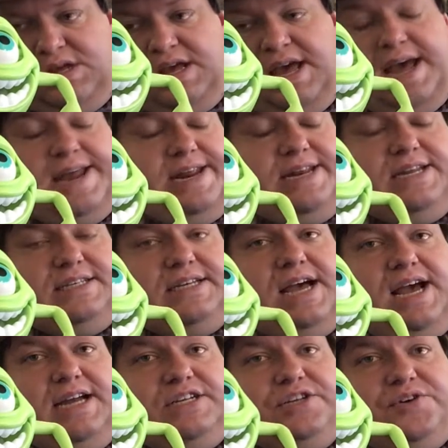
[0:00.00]
And it is a
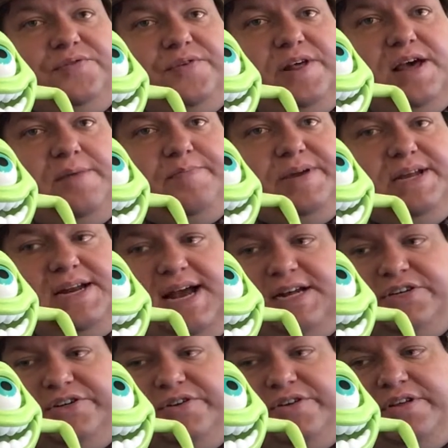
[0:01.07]
high 2 for that B
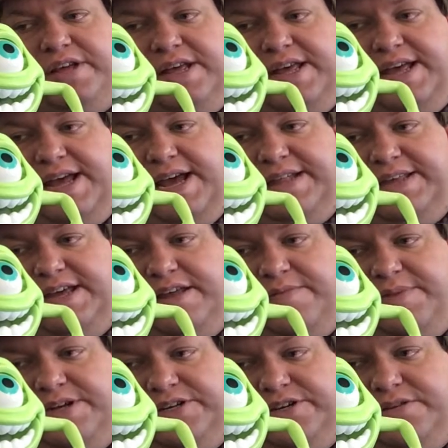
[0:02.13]
natural at the end of the
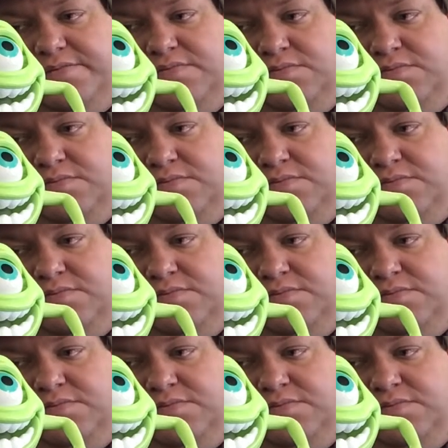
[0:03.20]
measure.